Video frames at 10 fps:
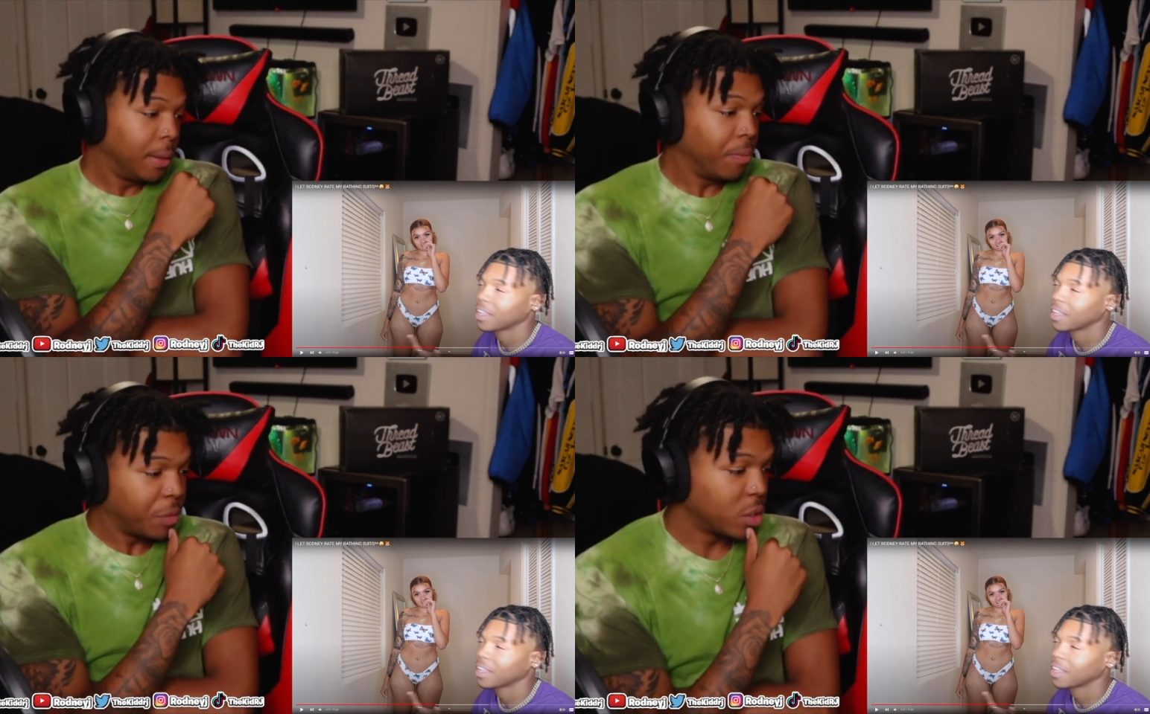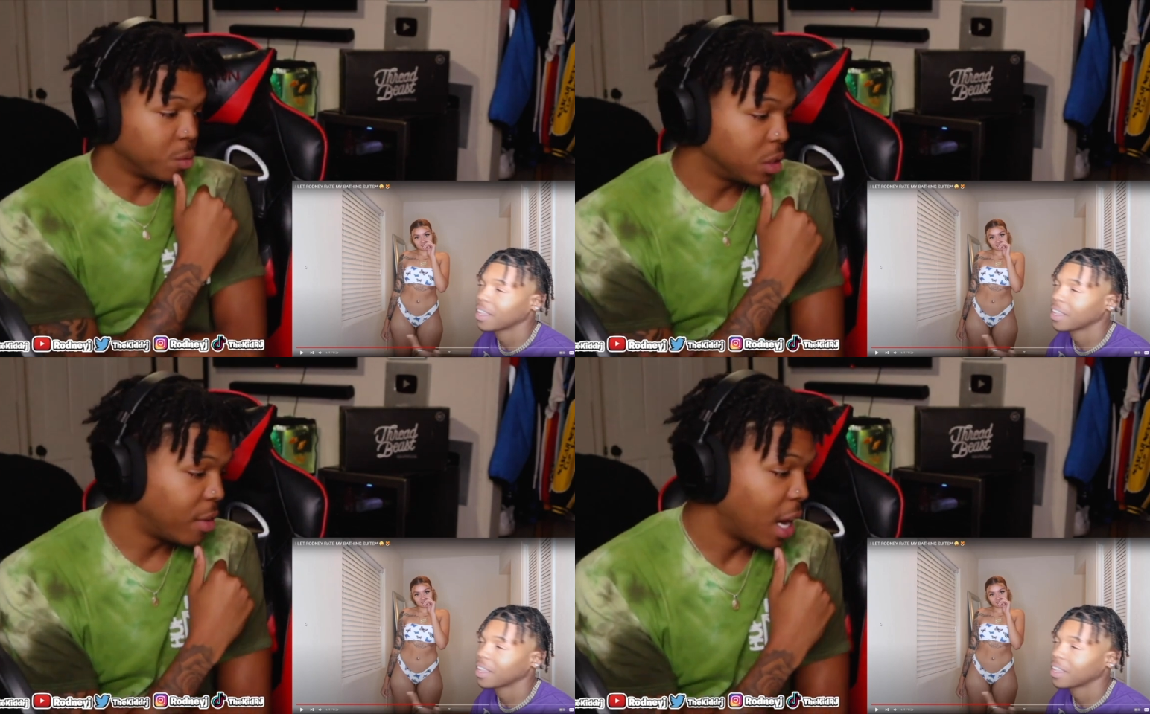Speaker 1: This one
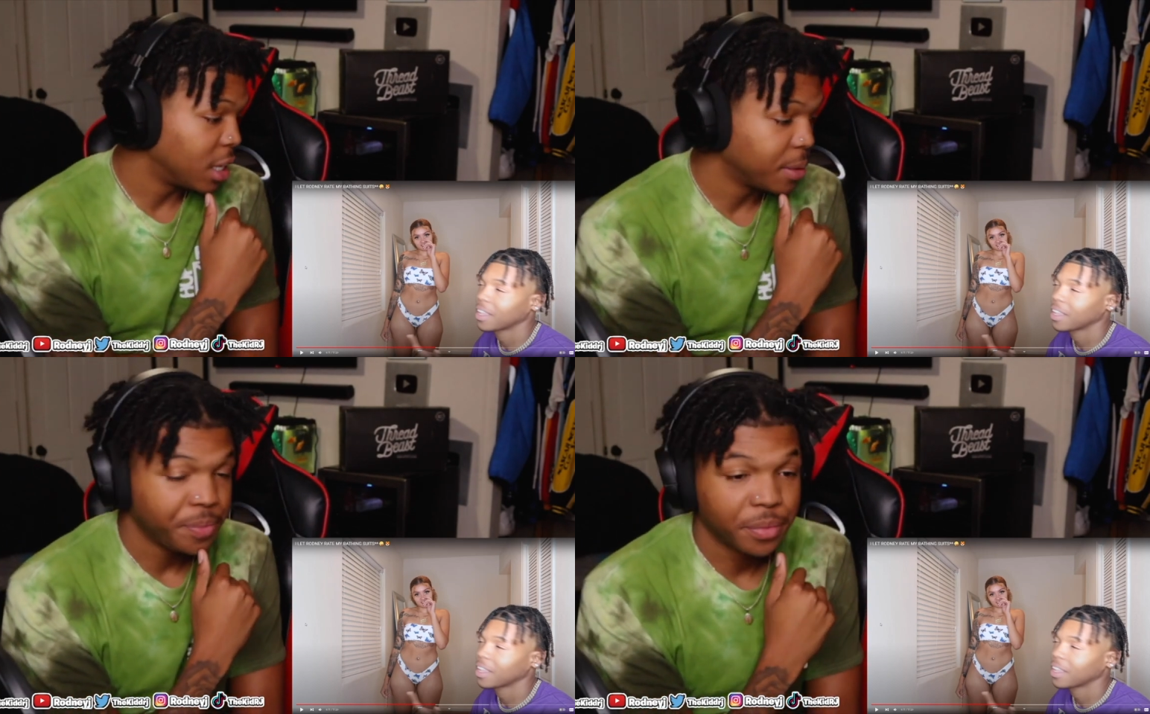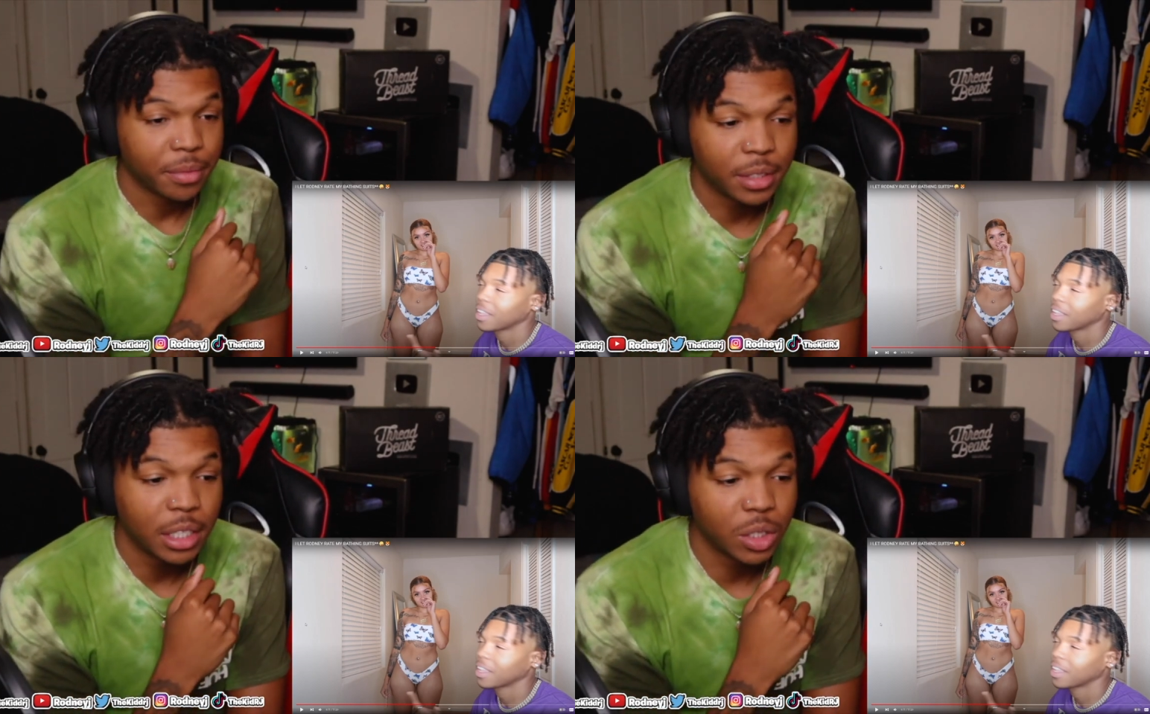was valid.
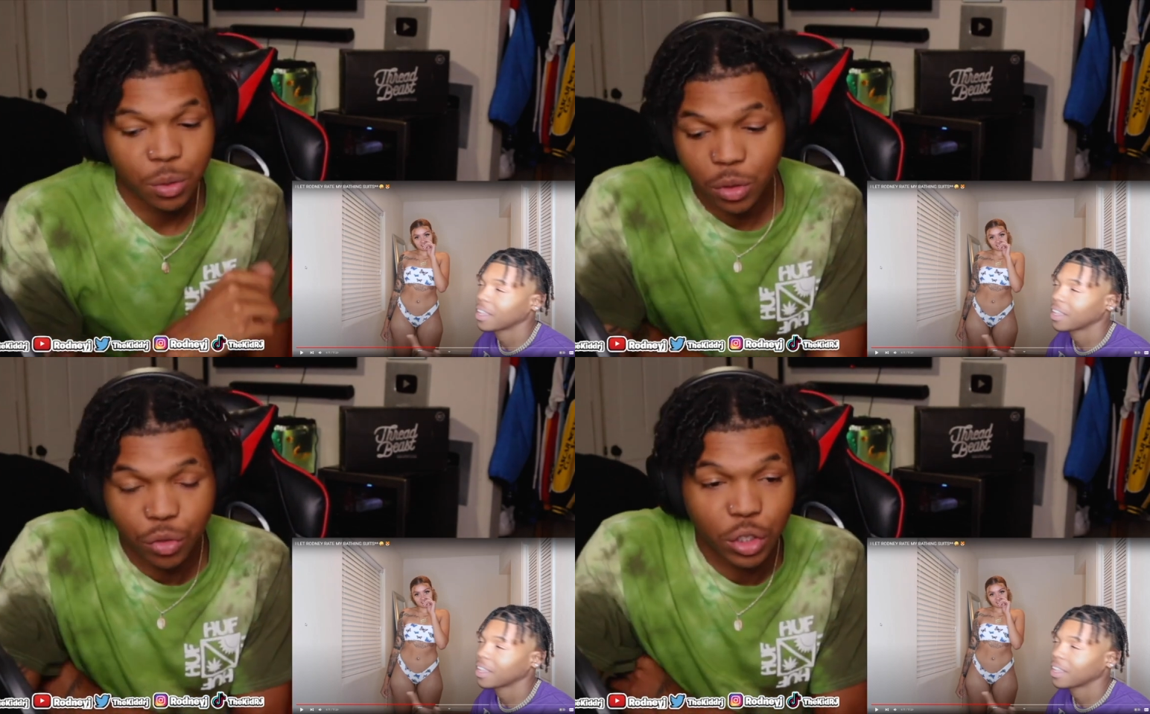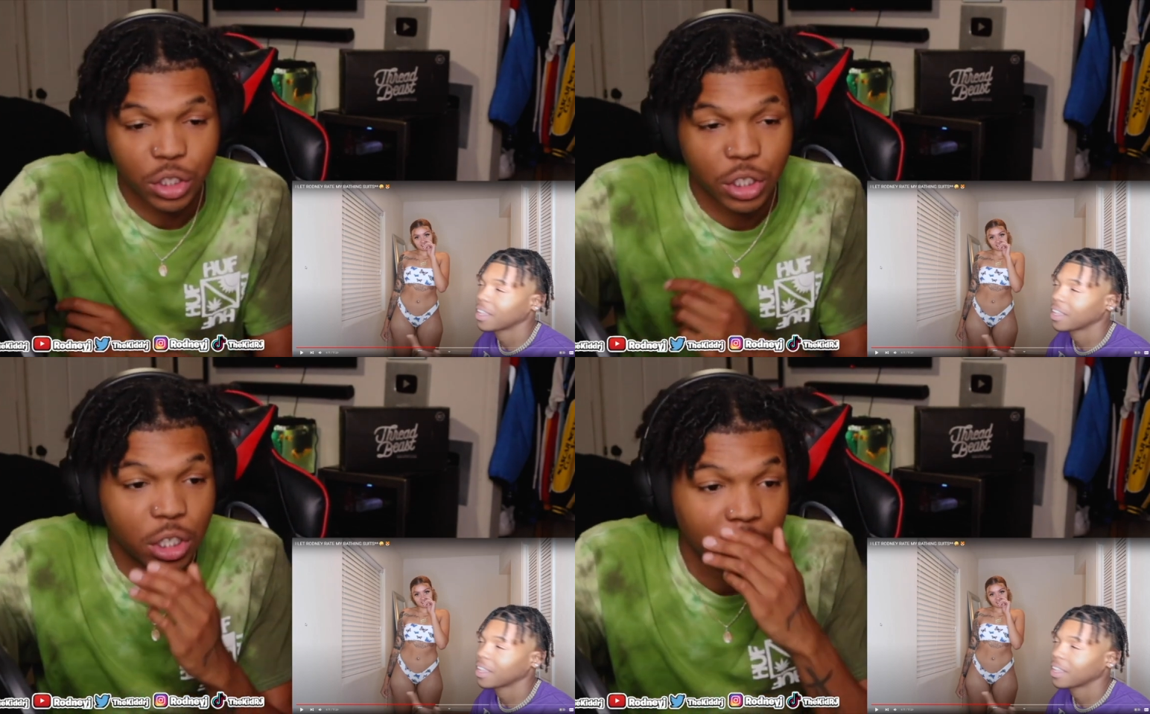This one was for
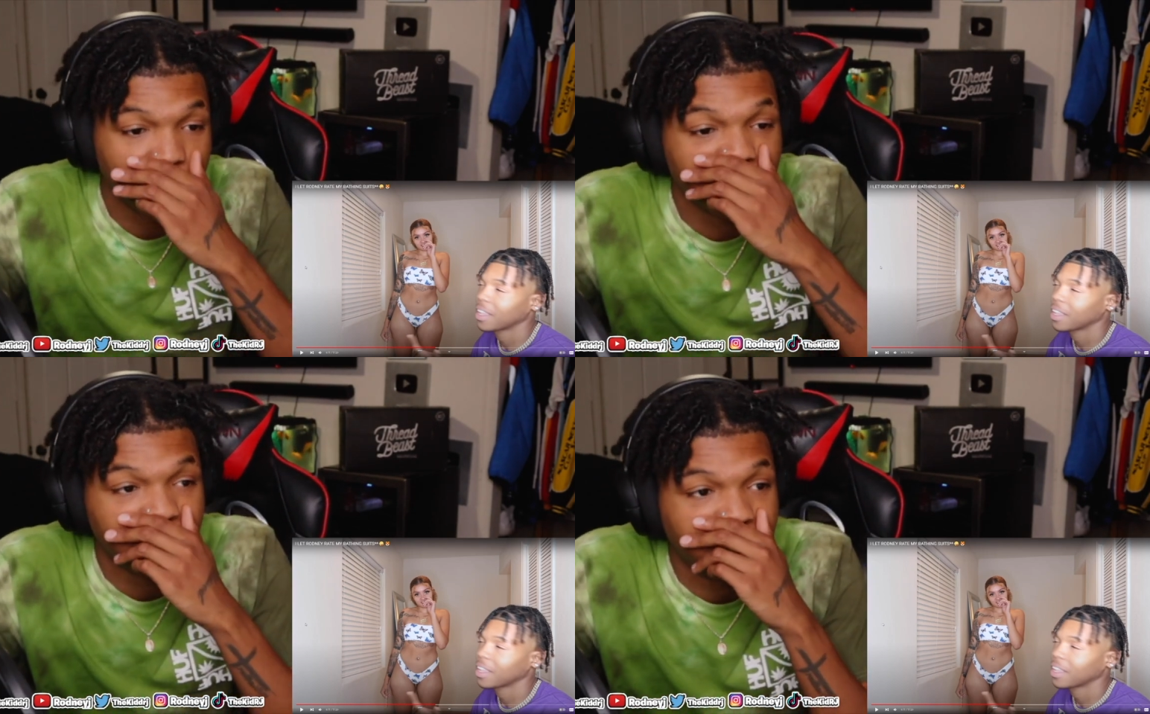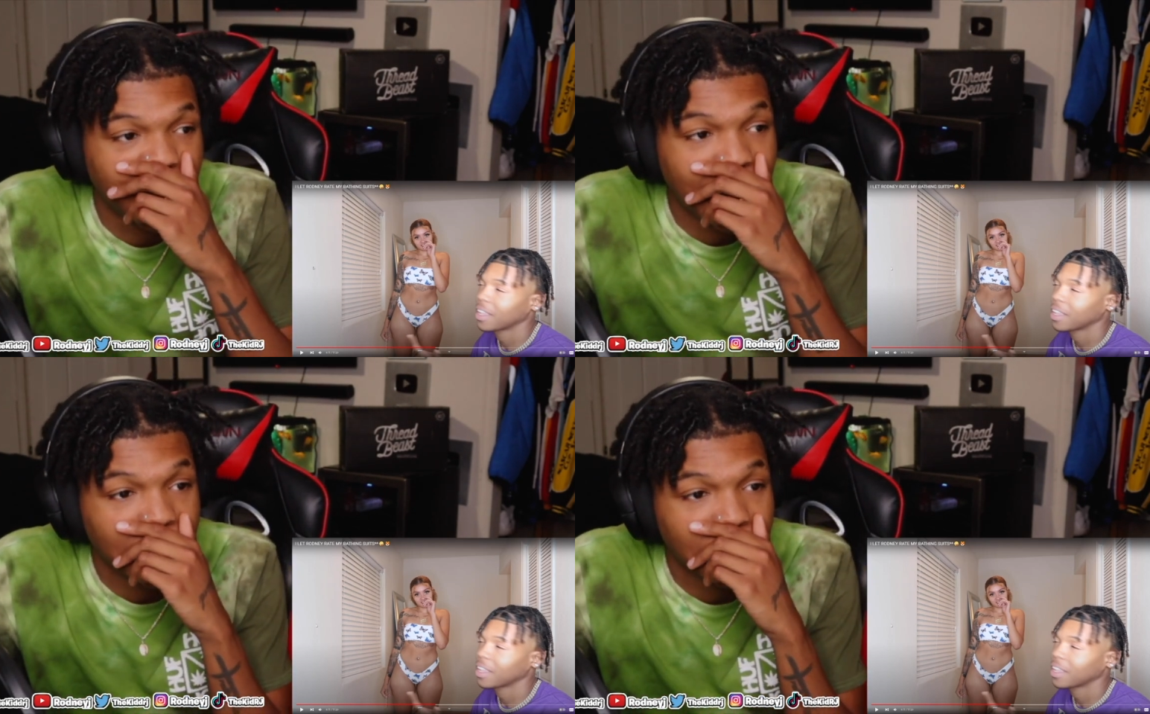surely
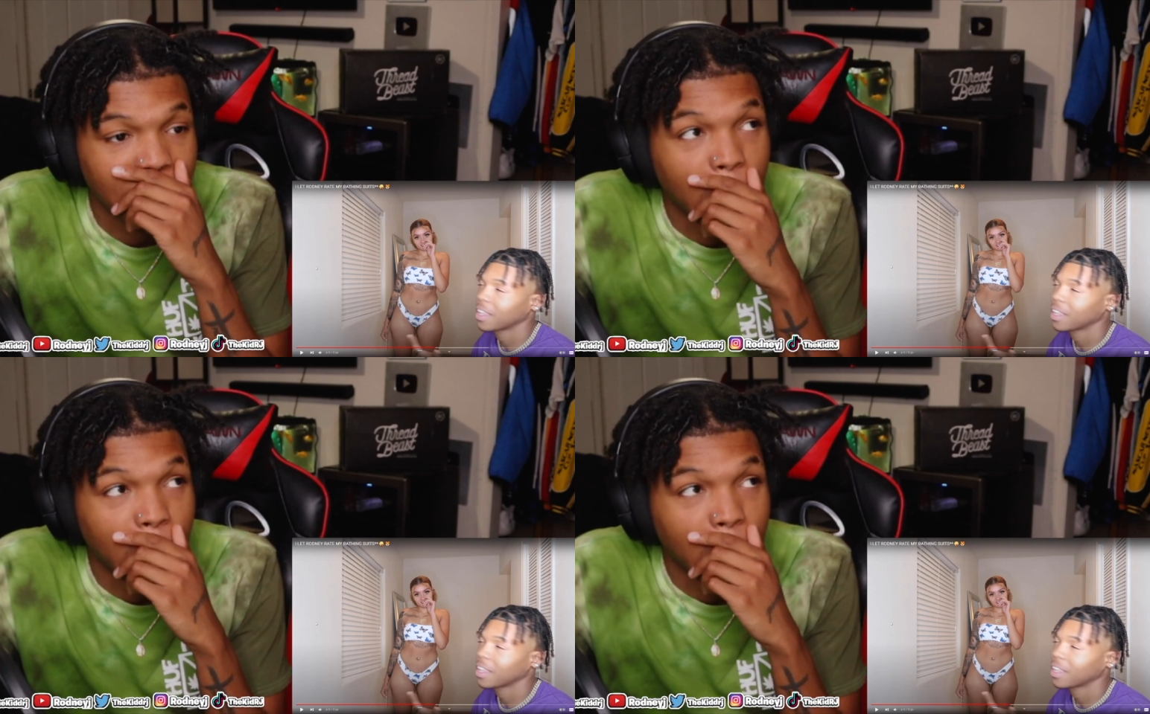valid.